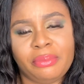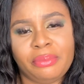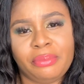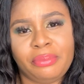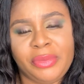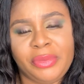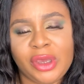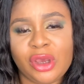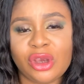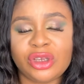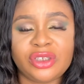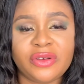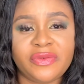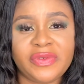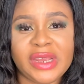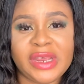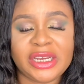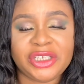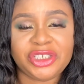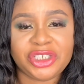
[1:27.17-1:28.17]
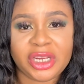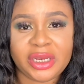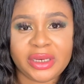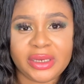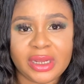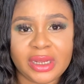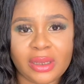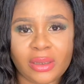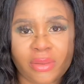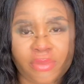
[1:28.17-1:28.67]
because of their
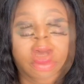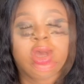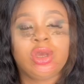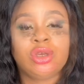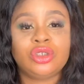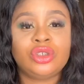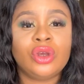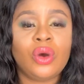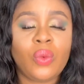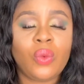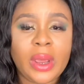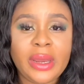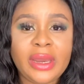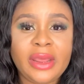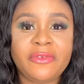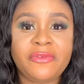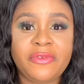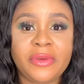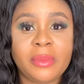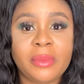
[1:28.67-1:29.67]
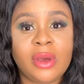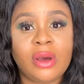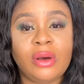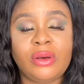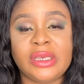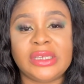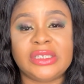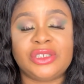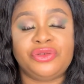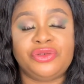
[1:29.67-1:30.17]
gender. So when a
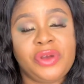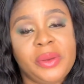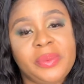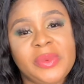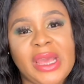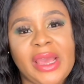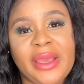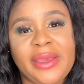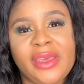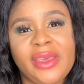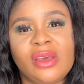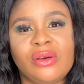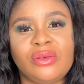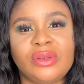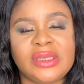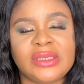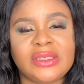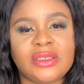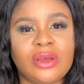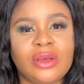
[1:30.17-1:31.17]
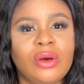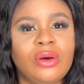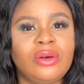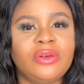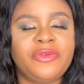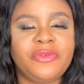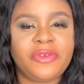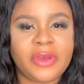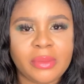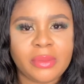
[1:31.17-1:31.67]
female is raped and killed, it's
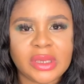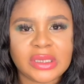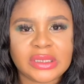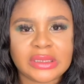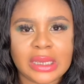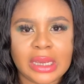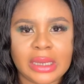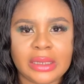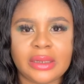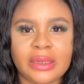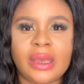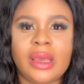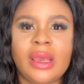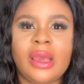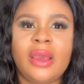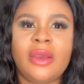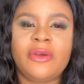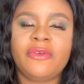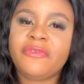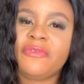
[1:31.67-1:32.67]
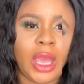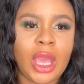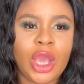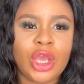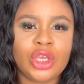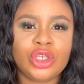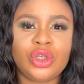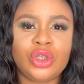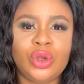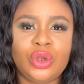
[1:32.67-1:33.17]
called femicide. Okay,
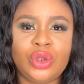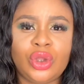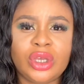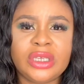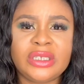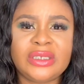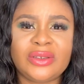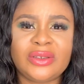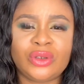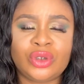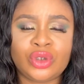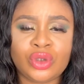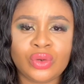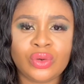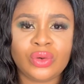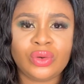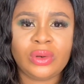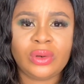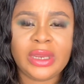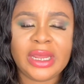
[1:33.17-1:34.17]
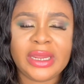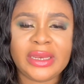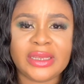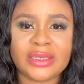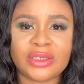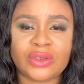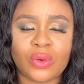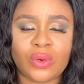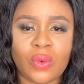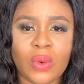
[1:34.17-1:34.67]
so those two
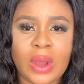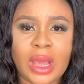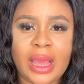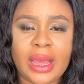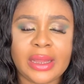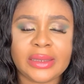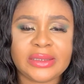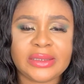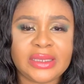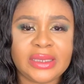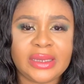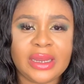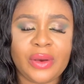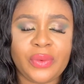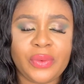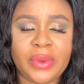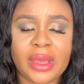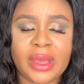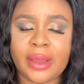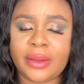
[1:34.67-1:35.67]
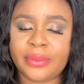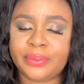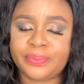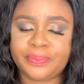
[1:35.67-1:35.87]
ladies, Owa and Tina, were